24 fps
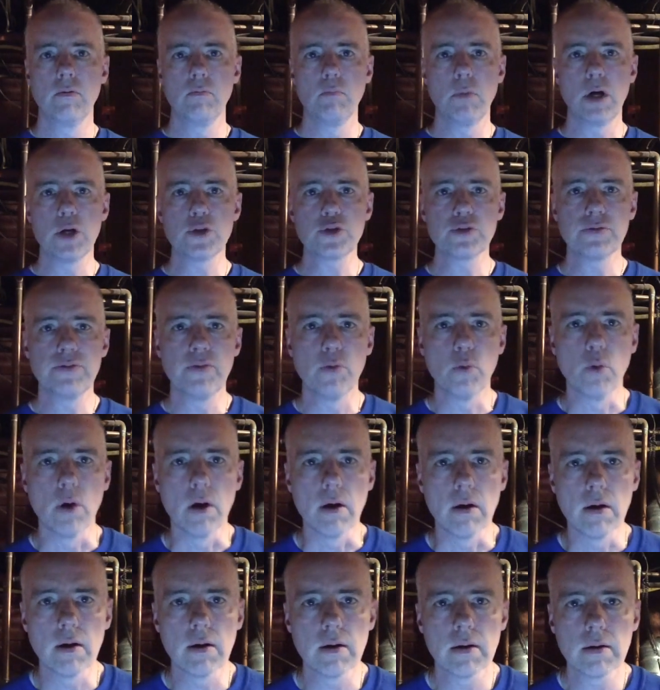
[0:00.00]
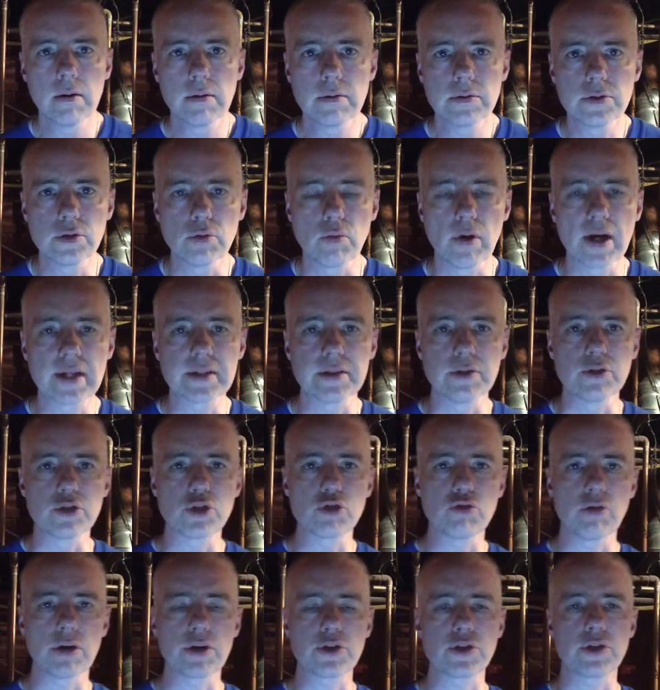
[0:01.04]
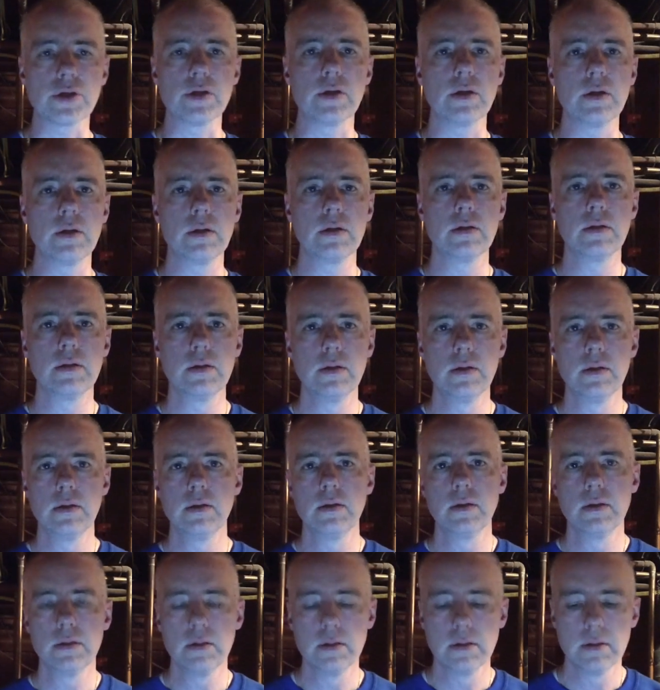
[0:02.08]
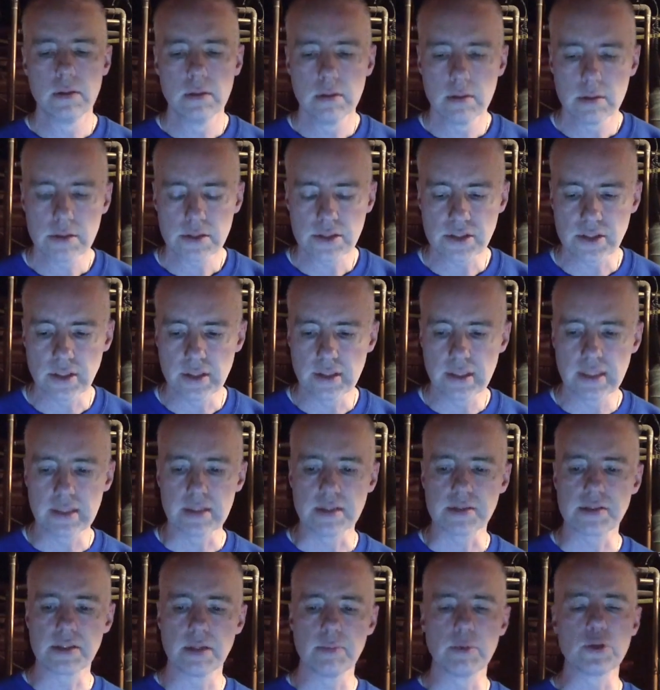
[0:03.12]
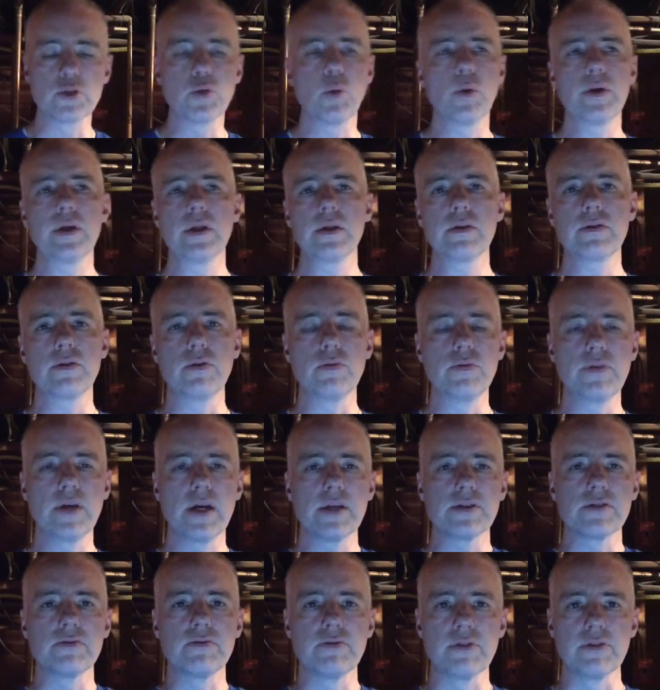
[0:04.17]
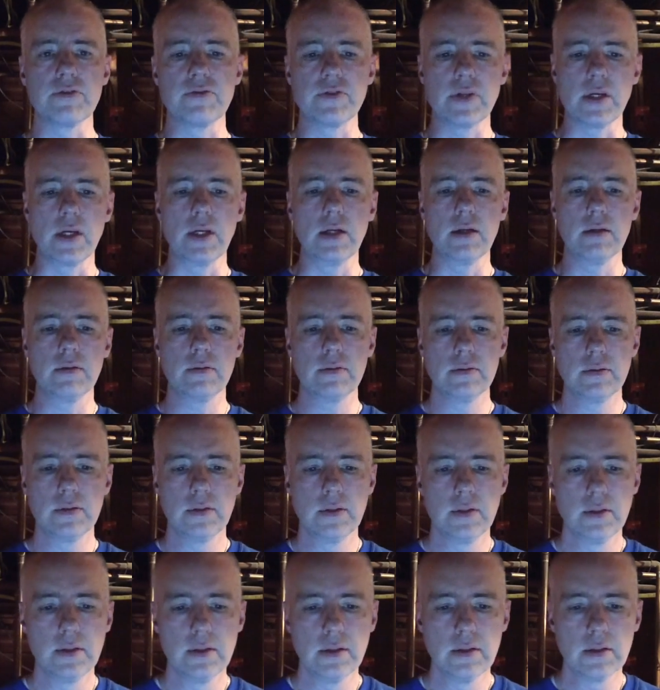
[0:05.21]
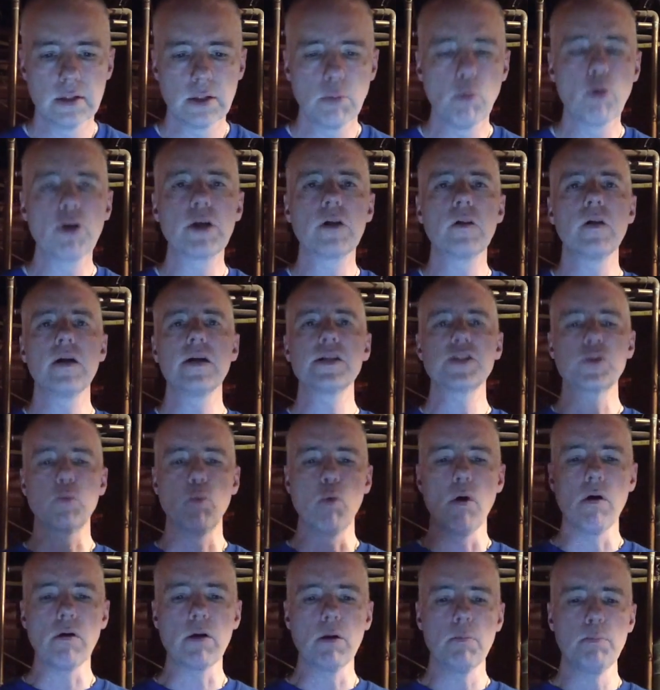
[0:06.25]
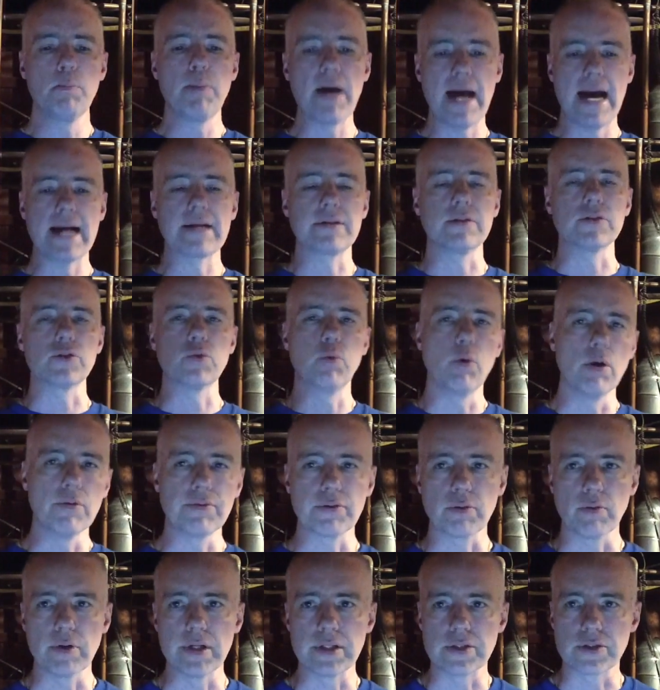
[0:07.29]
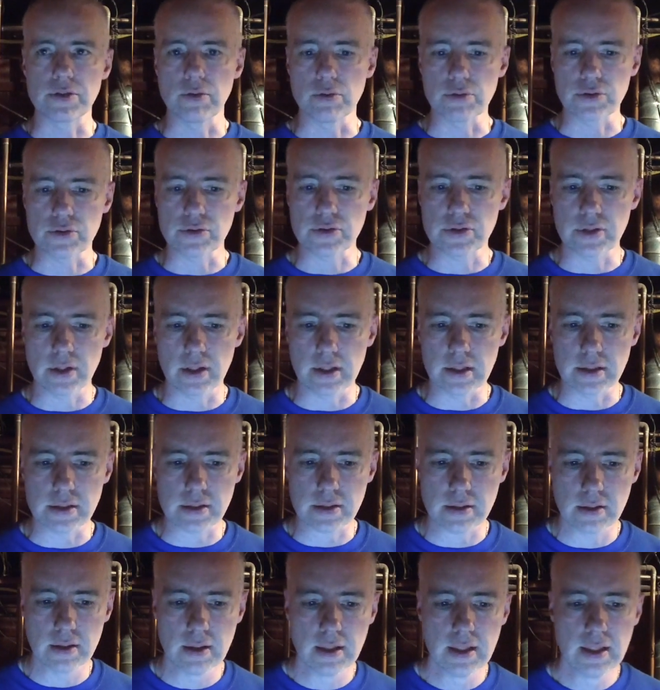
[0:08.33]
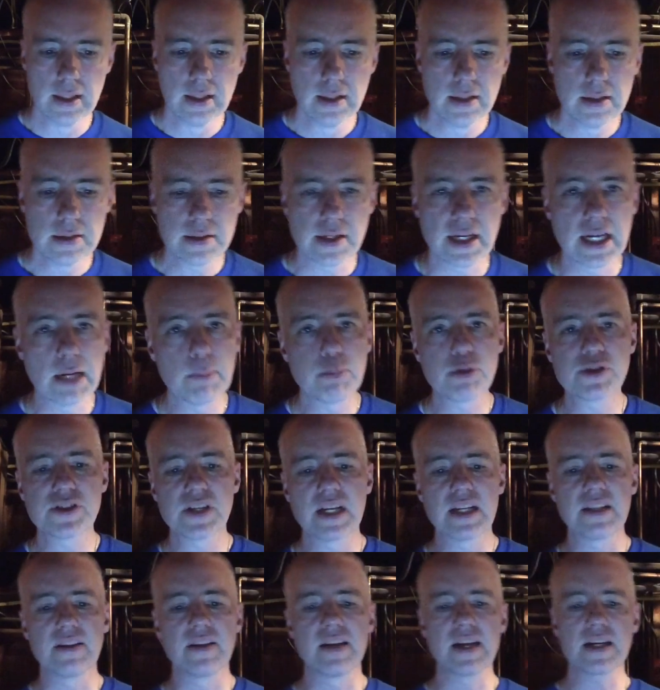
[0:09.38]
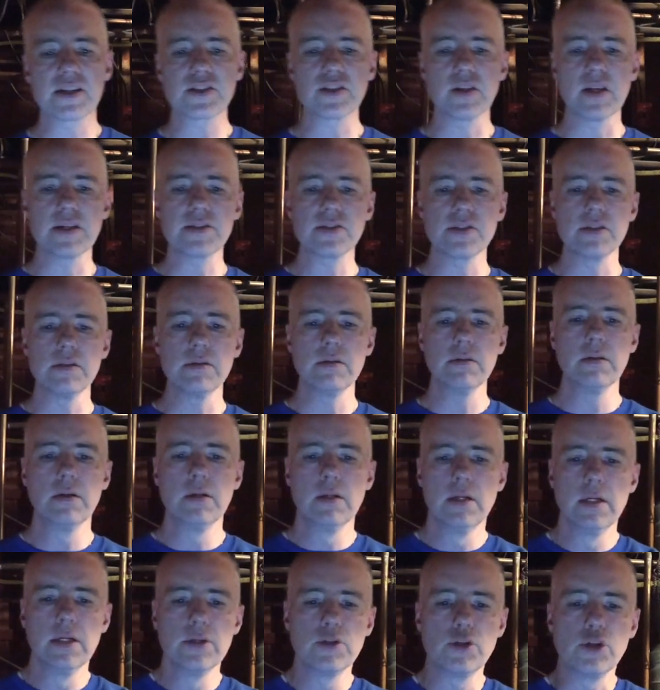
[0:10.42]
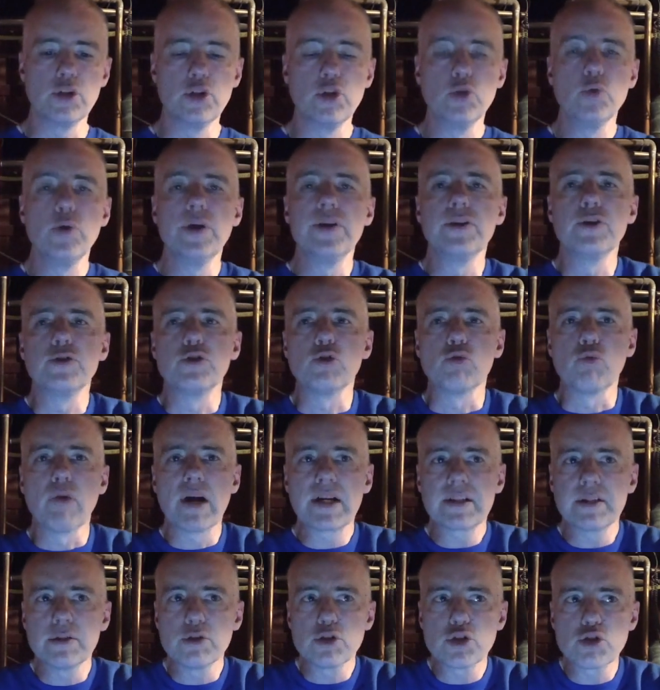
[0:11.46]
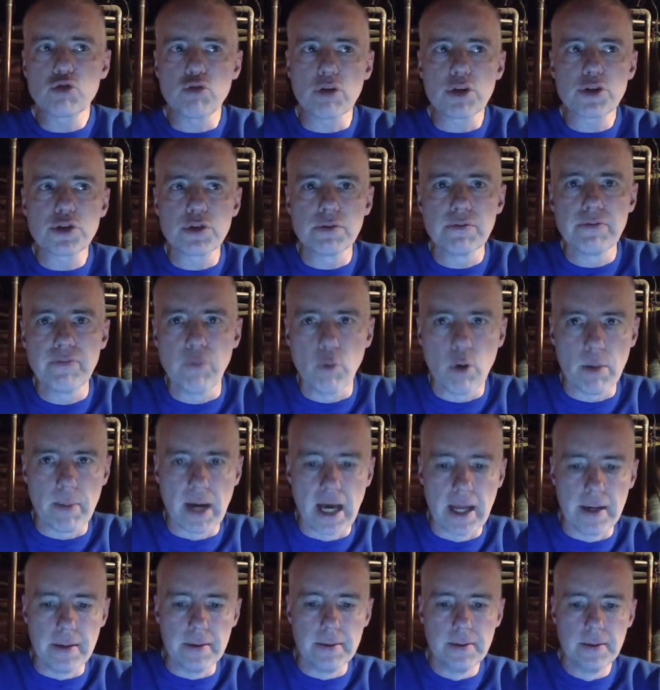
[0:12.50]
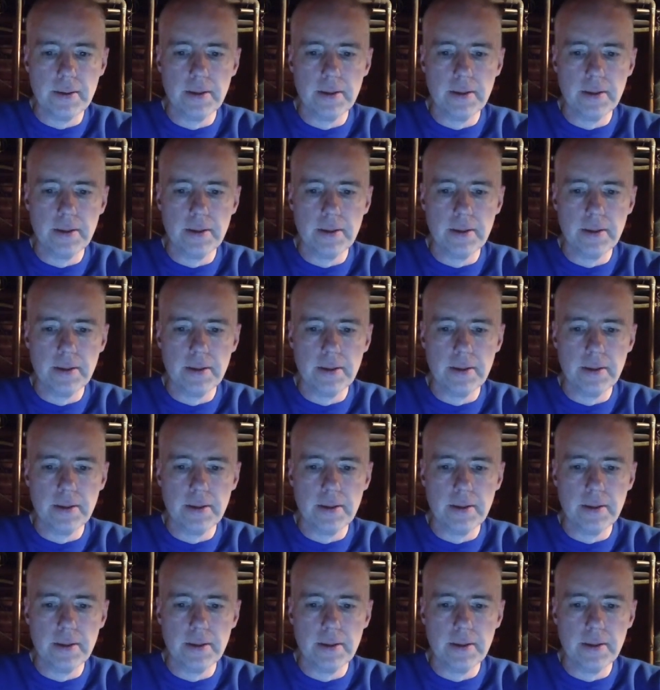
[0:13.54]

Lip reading: Module 4, Direct Instruction, Sunday, December 20th, 2015. Good morning, class. Welcome back to 12th grade Social Studies. Today I'm presenting the next lesson to you in the direct instruction format.